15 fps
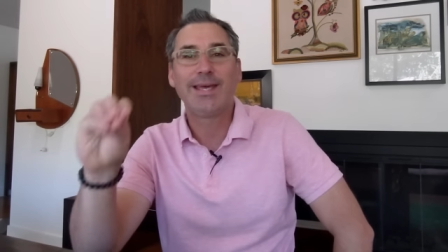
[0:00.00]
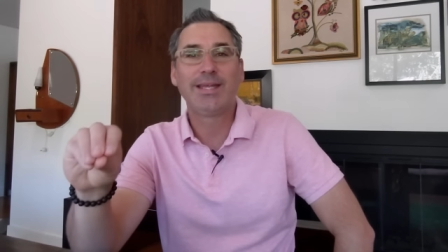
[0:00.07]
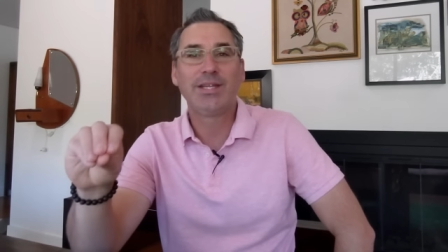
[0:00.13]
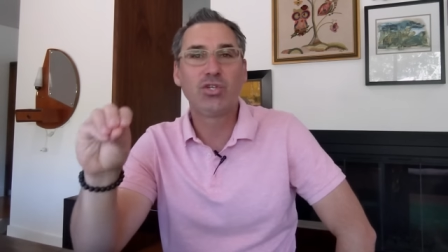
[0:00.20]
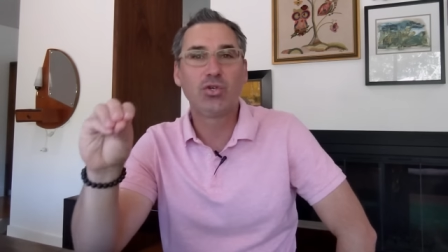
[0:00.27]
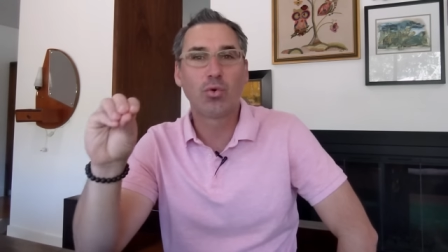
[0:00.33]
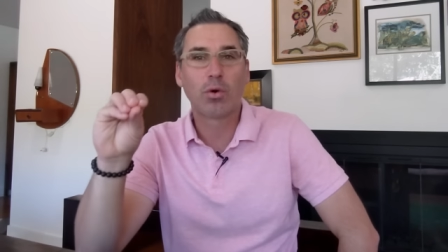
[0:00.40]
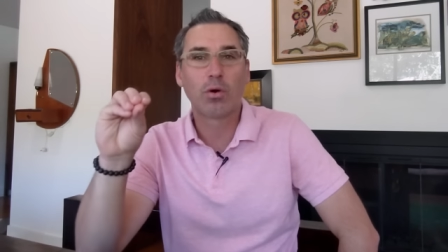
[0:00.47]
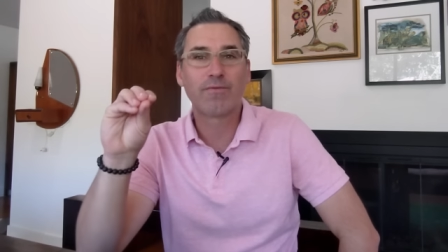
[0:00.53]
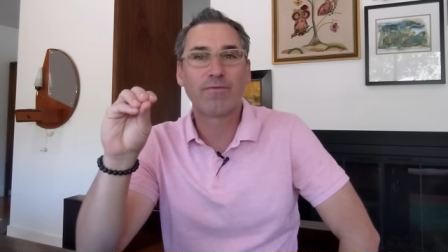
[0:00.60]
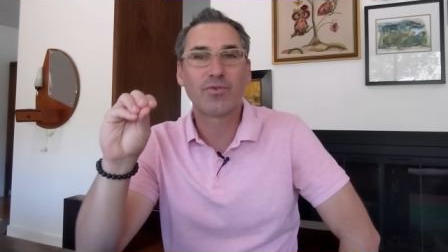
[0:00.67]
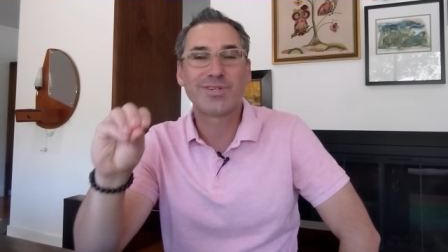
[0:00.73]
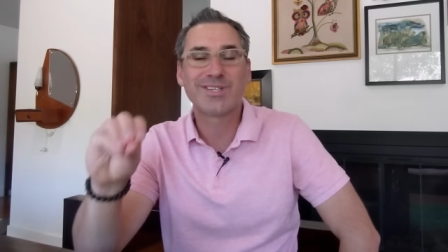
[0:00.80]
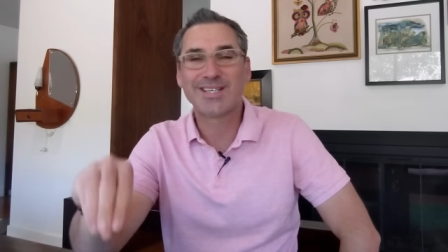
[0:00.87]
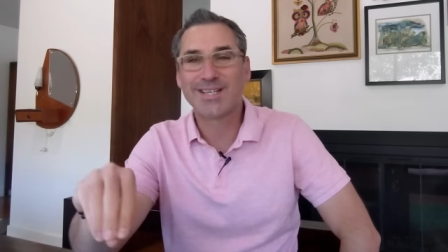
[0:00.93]
in your
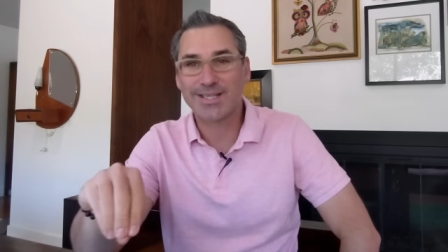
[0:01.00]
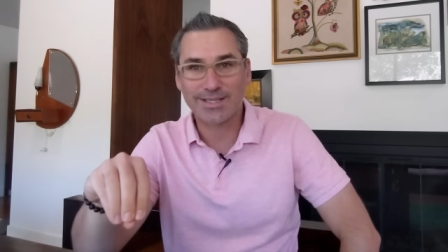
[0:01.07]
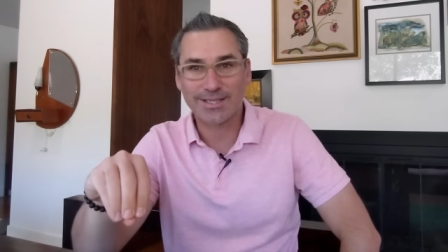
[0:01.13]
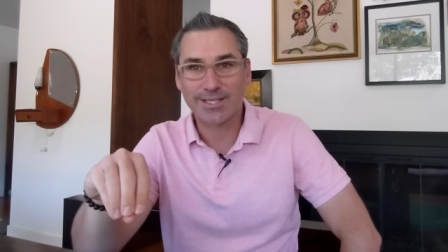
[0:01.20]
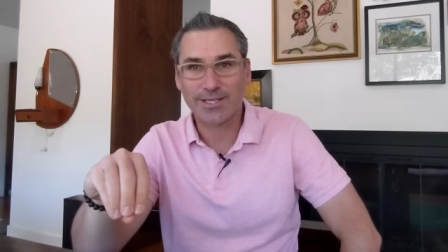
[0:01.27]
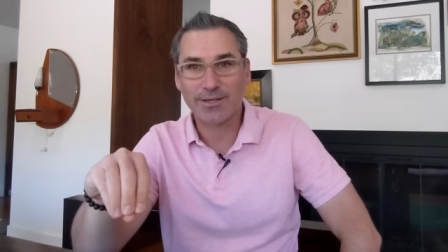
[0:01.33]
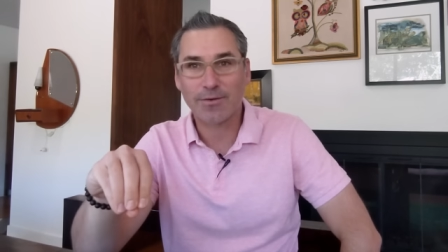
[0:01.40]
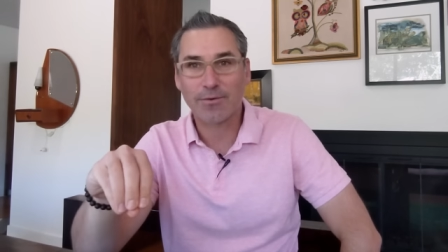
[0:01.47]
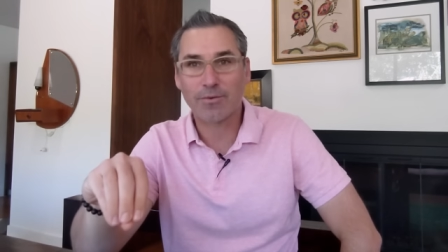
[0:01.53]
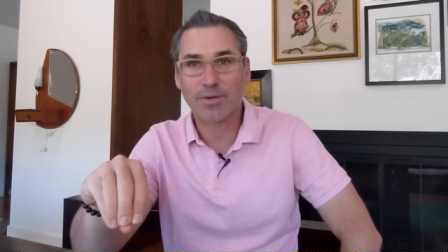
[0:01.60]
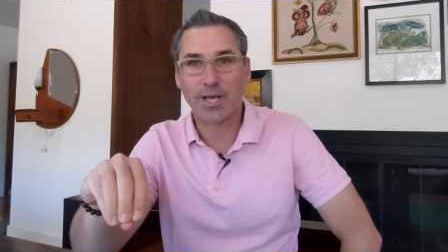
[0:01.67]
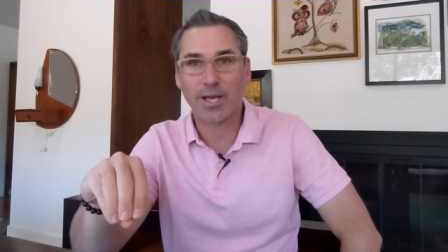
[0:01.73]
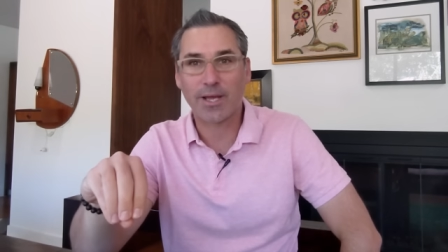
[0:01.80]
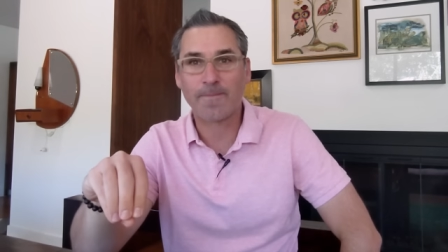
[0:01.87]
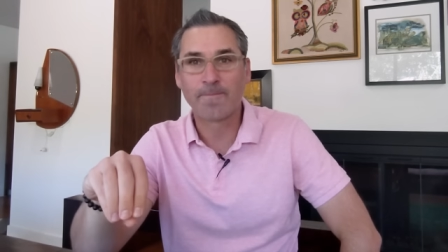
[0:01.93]
fertility,
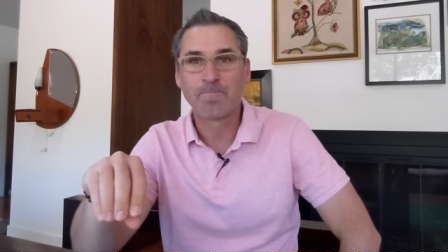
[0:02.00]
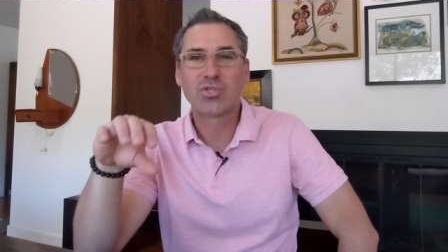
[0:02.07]
okay?